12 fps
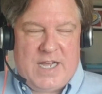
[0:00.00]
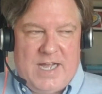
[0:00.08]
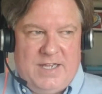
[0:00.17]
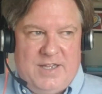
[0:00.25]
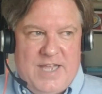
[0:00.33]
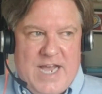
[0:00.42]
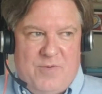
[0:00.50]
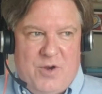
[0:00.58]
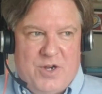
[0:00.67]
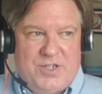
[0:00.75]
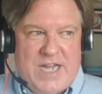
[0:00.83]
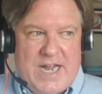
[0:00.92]
to, yeah, we
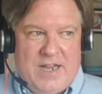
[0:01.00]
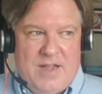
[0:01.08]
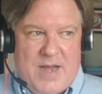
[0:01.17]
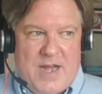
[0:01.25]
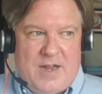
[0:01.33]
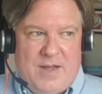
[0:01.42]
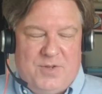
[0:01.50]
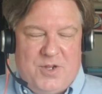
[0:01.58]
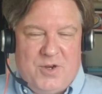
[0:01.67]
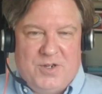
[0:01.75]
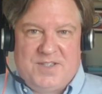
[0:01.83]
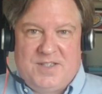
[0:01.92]
were chatting about, I'm
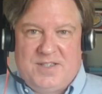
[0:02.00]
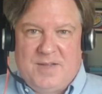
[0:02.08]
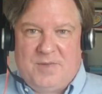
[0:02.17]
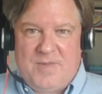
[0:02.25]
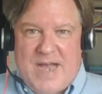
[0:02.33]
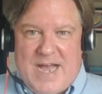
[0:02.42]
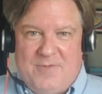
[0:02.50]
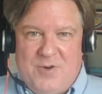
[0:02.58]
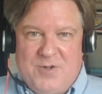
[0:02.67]
curious, The Diplomat.